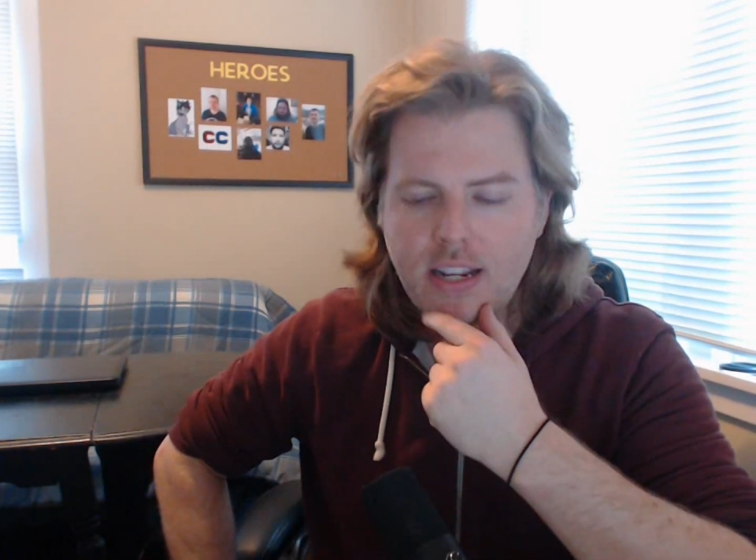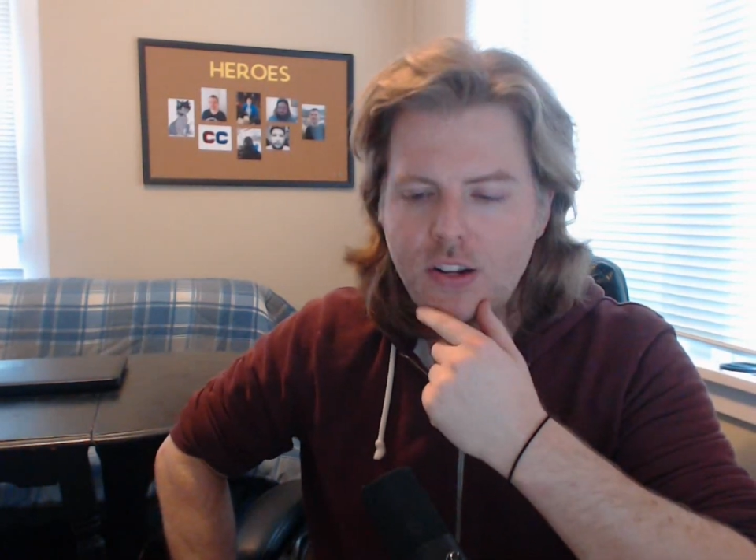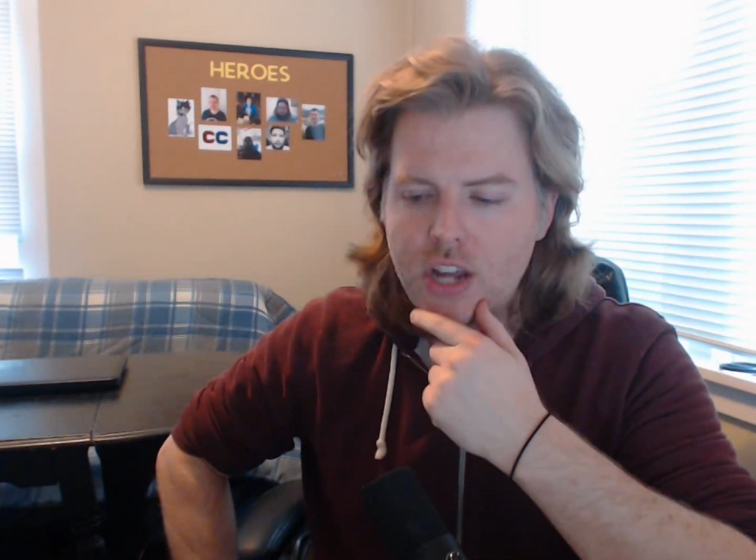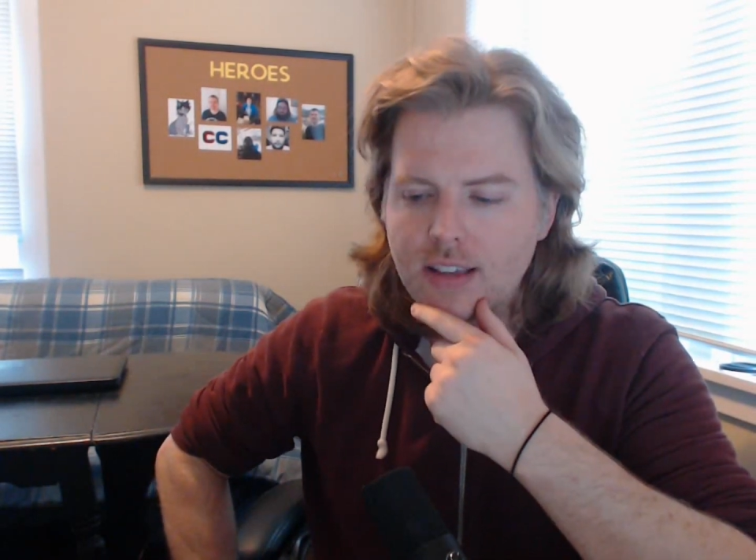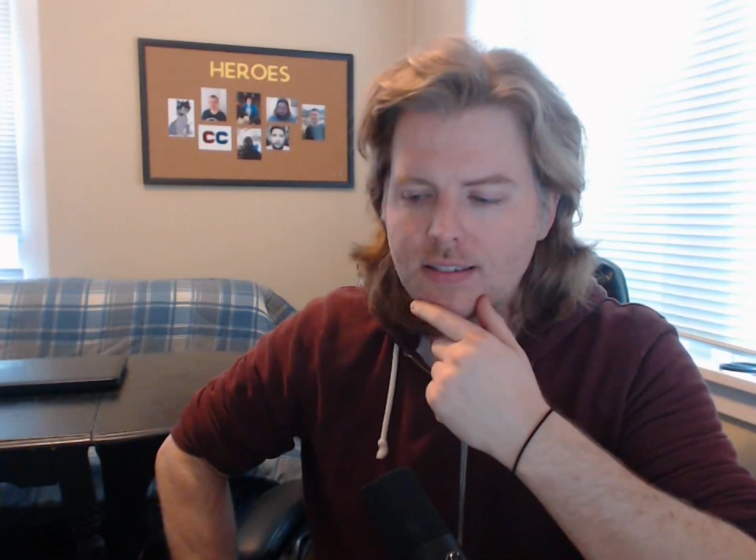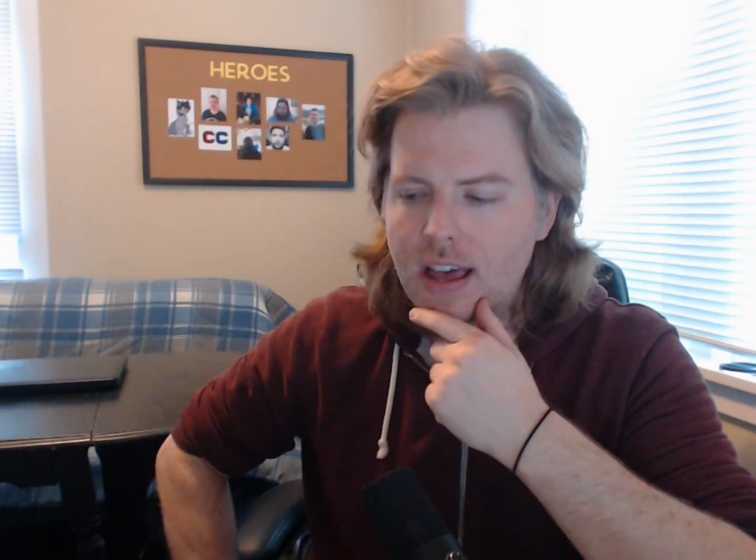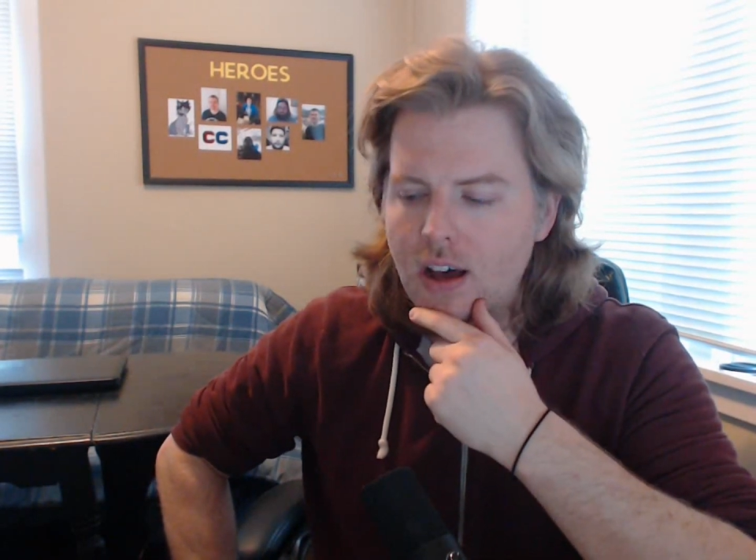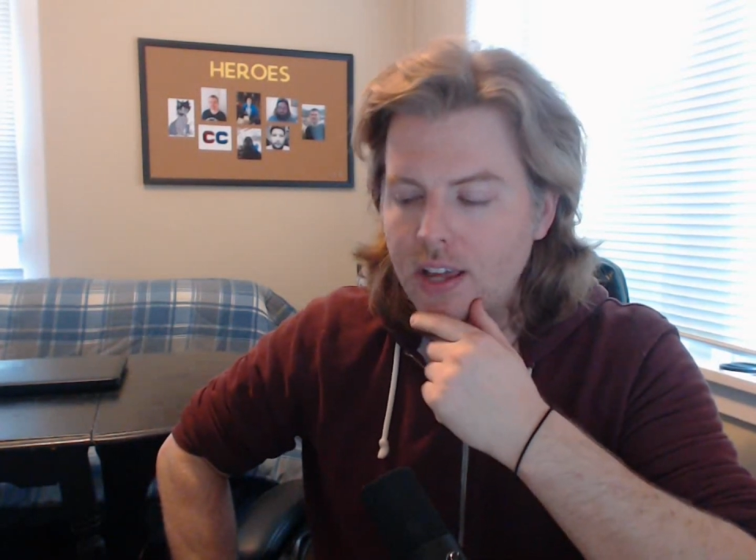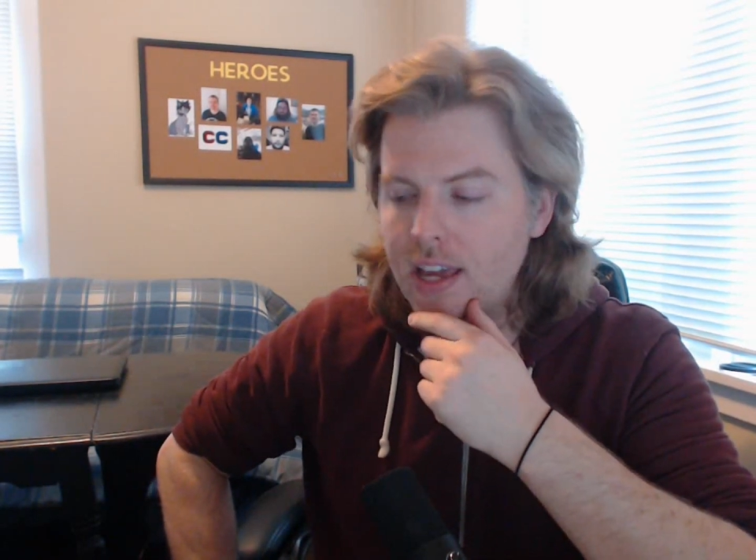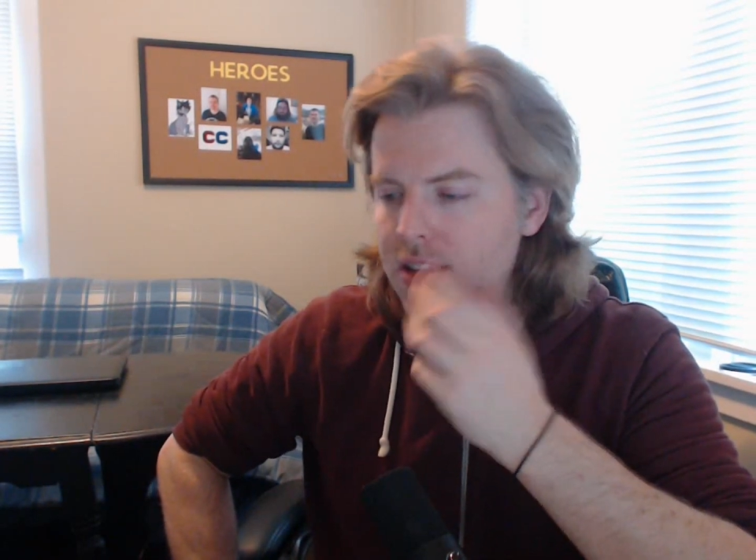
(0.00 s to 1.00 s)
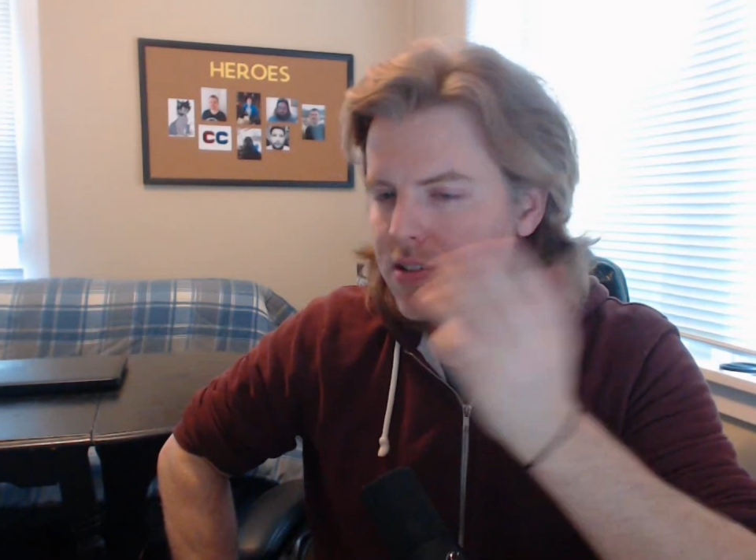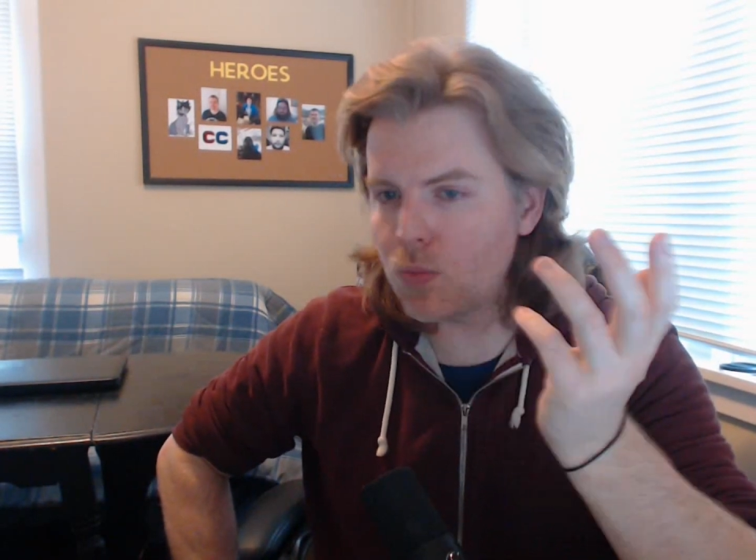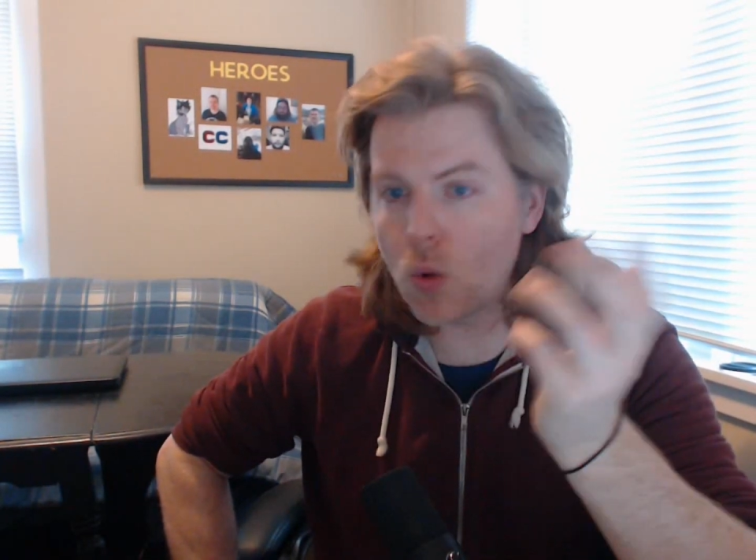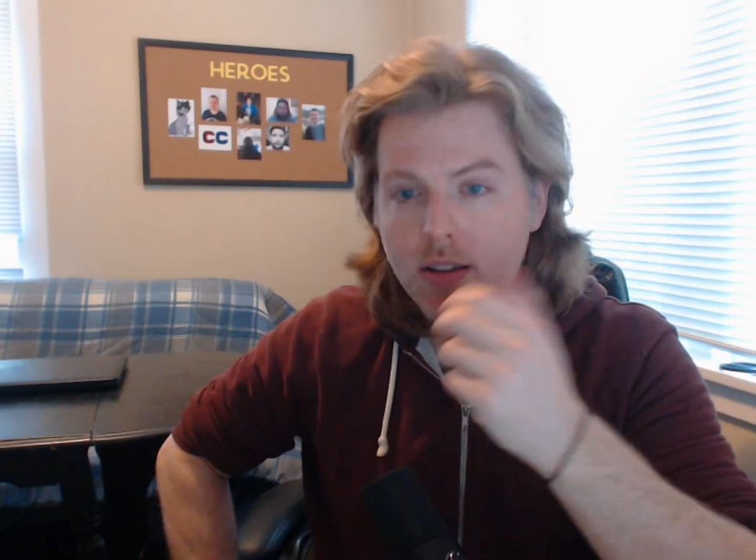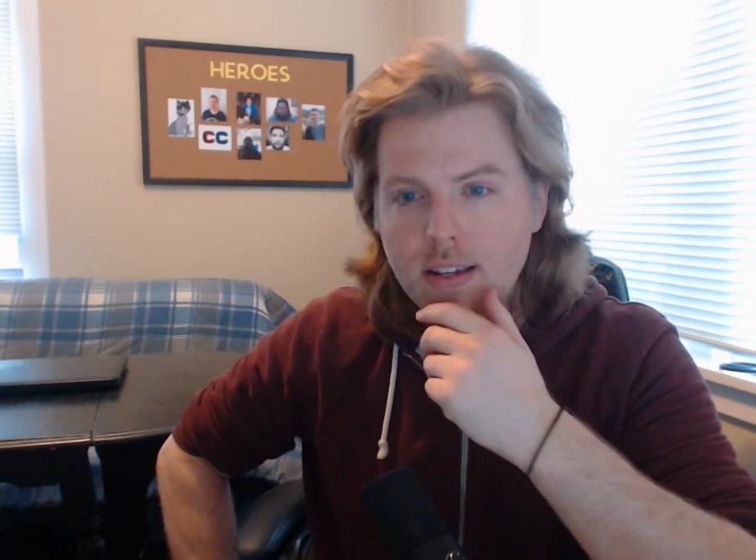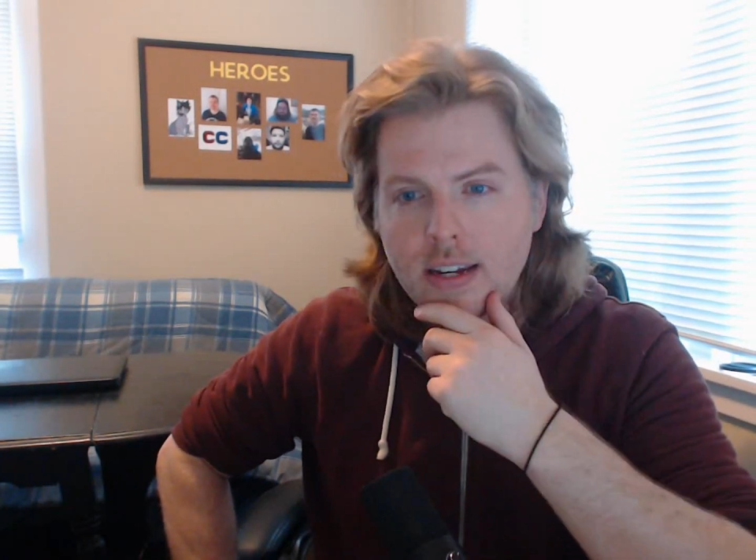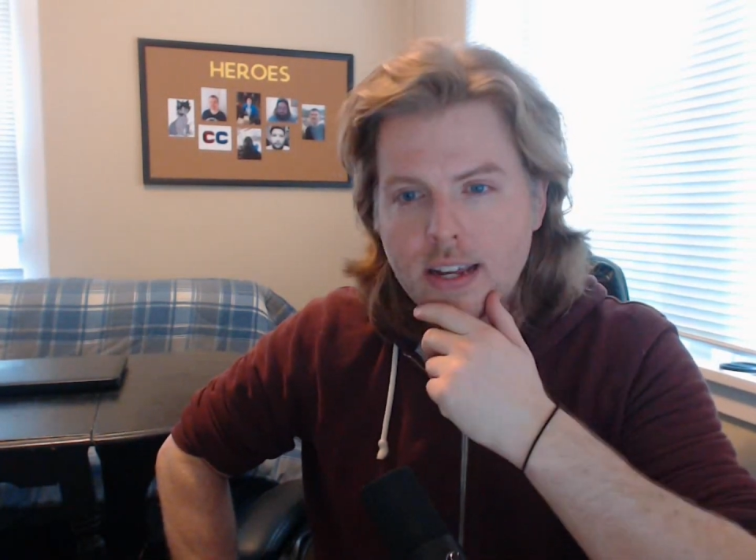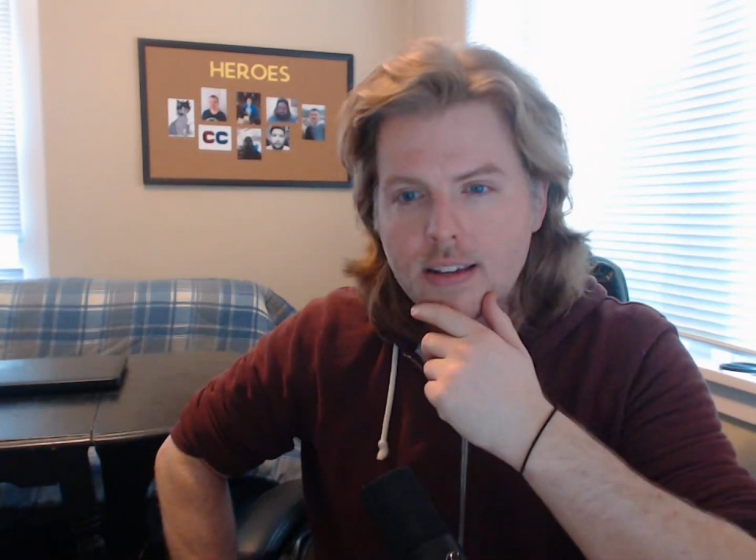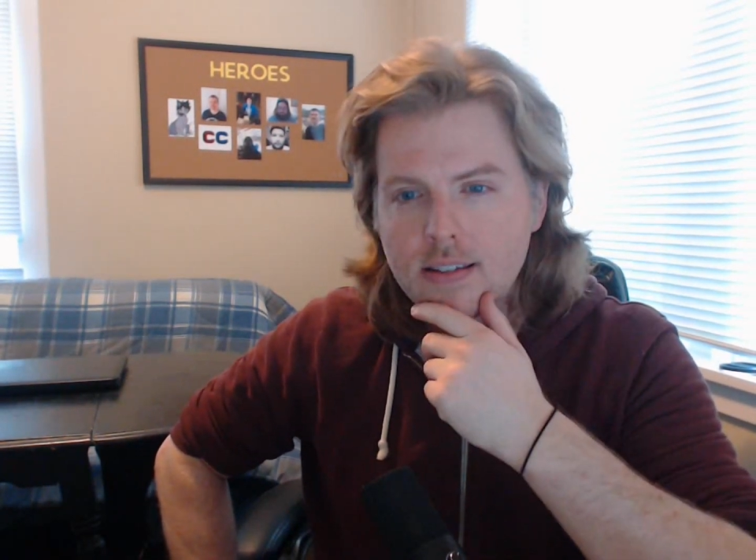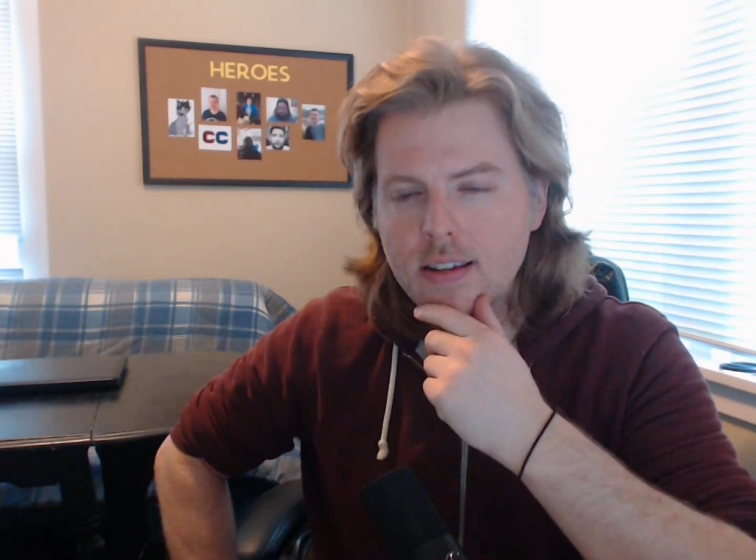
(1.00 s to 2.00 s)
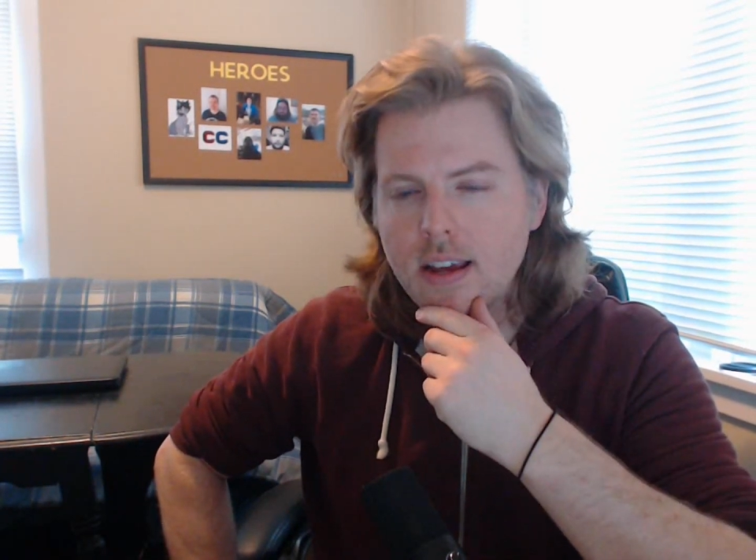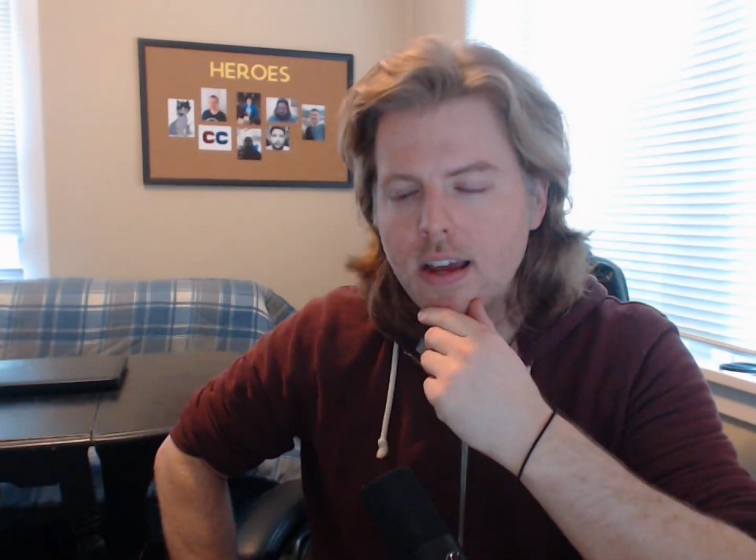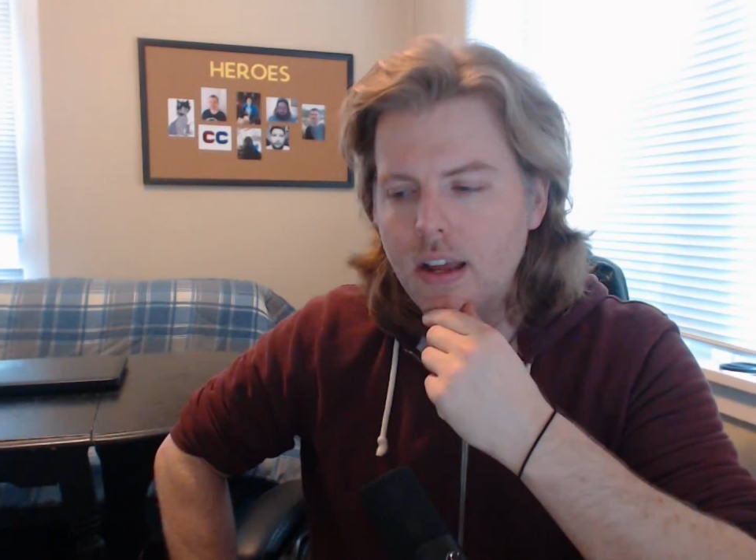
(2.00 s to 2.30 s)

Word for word: EGSL is, was, and is